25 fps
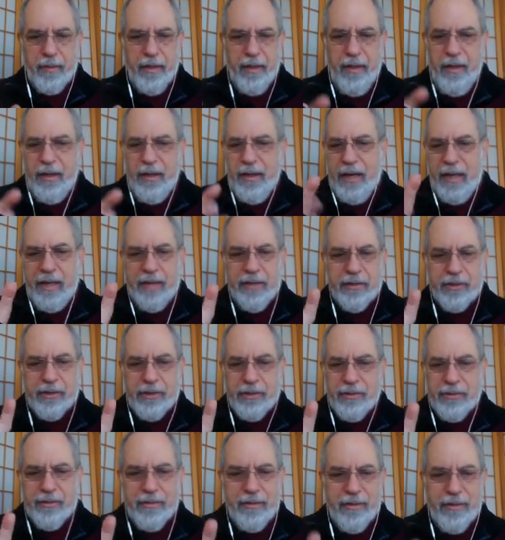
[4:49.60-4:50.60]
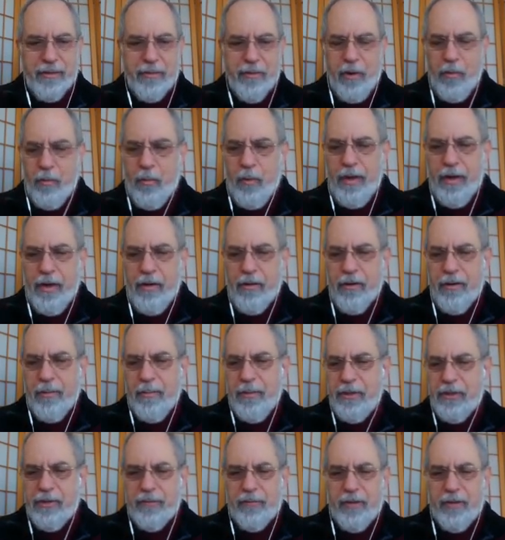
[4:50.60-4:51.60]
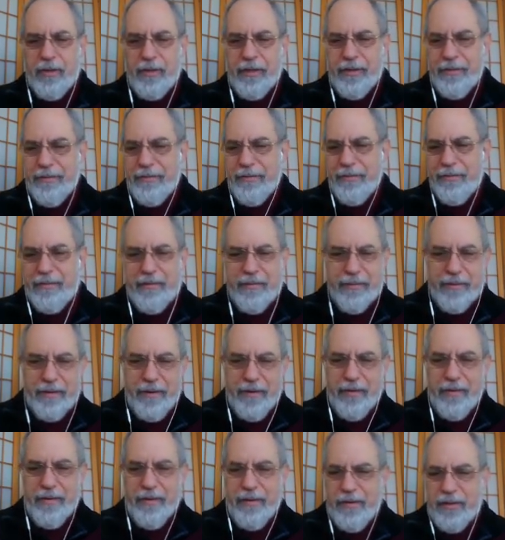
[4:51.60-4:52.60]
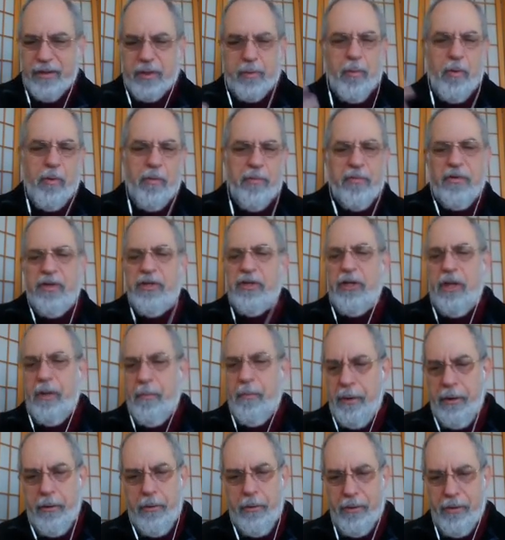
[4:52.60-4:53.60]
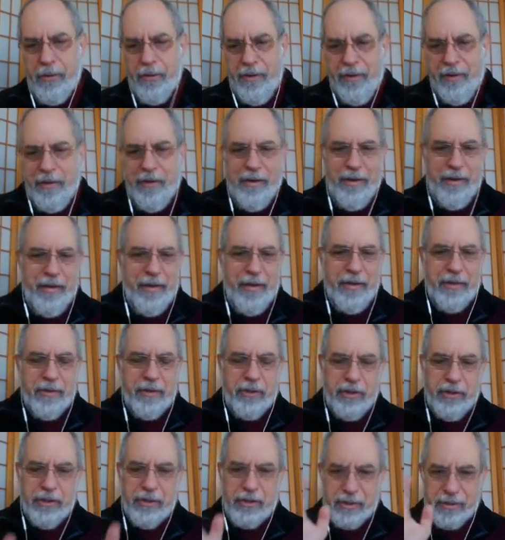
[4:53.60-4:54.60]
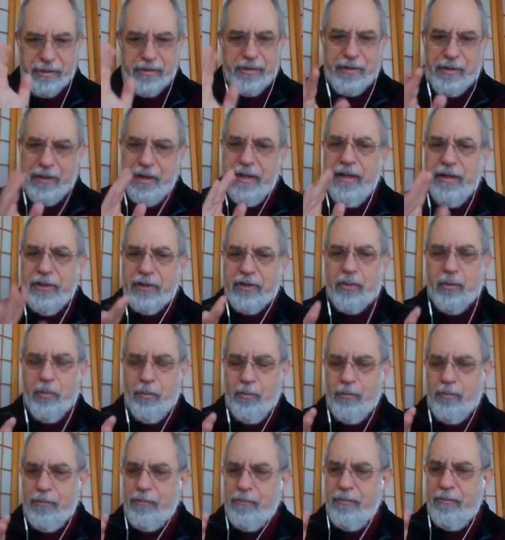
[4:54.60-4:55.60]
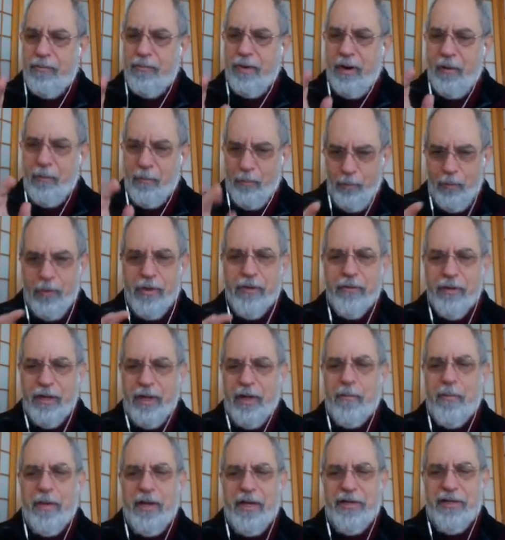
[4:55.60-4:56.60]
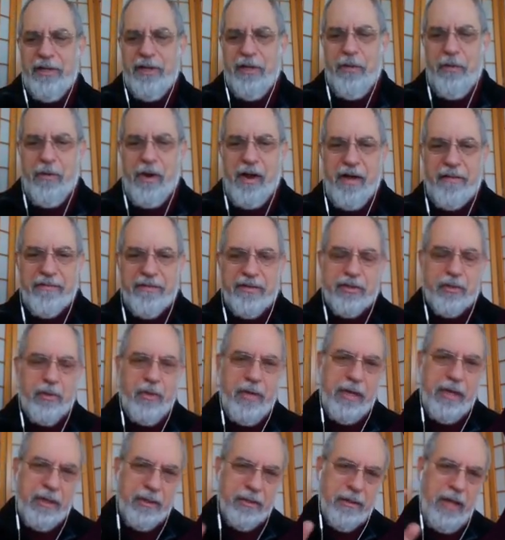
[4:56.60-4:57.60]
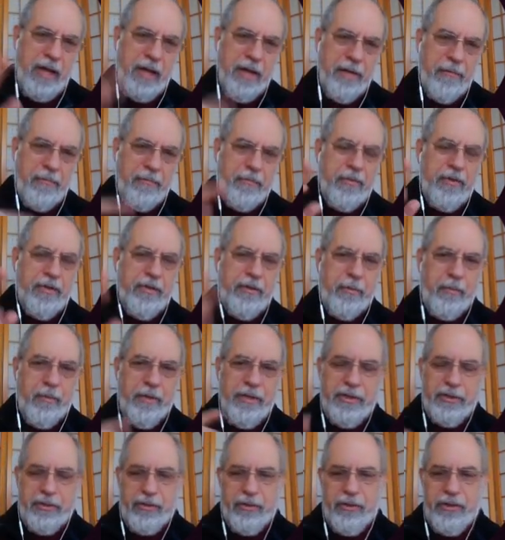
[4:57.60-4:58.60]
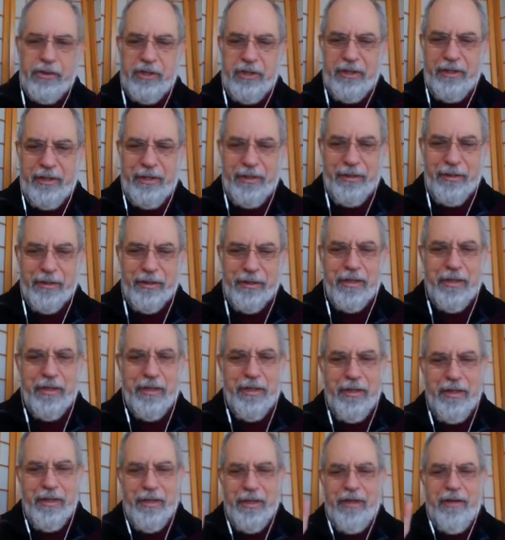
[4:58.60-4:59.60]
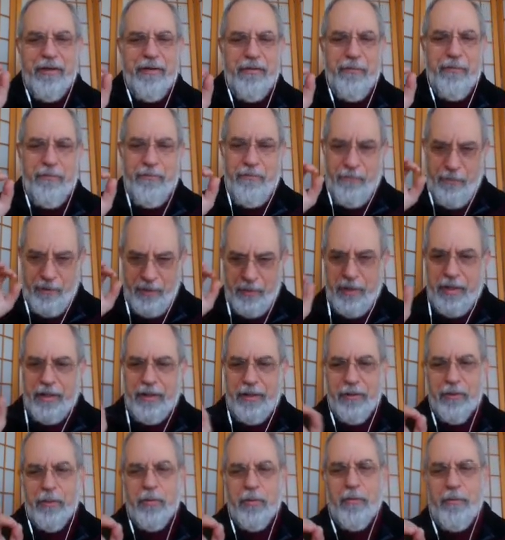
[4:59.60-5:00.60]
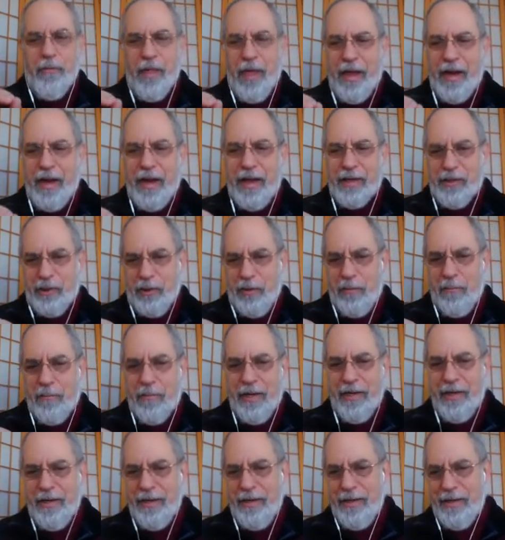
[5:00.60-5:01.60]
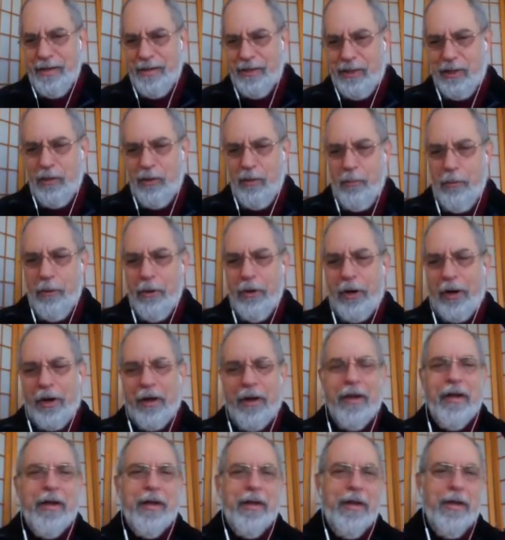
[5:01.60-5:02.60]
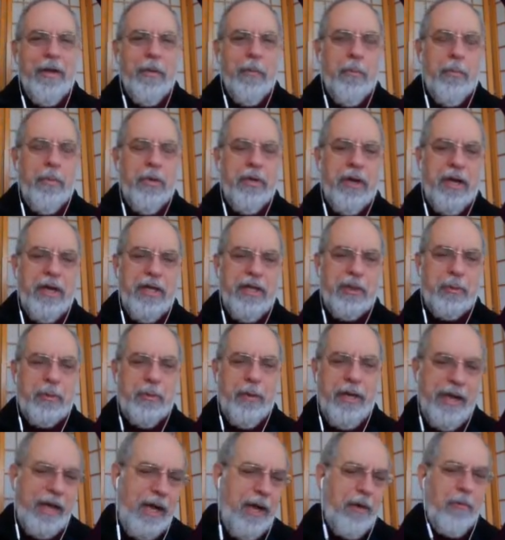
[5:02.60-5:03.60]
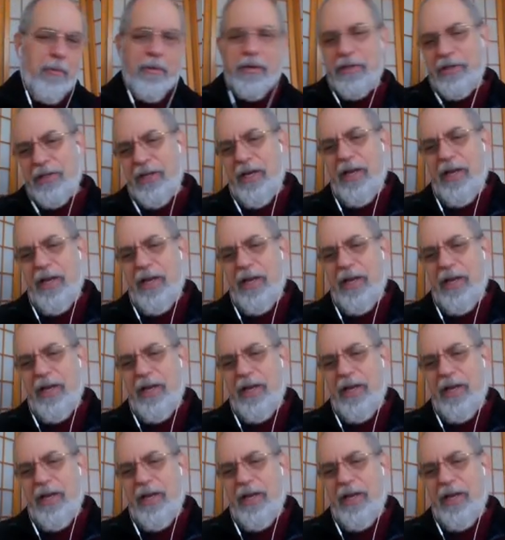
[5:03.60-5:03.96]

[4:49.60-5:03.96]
it has a radar image of like a small fishing boat. It's just, it's a really amazing craft. So I had a lot of fun researching these. Very little of that actually made it into the book, but I spent hours